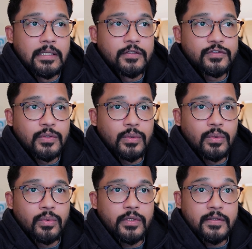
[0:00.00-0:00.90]

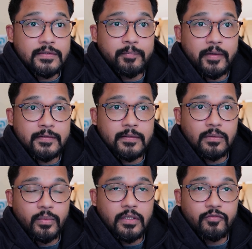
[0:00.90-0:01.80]
So here's a
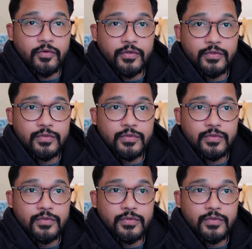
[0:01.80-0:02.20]
practical way for you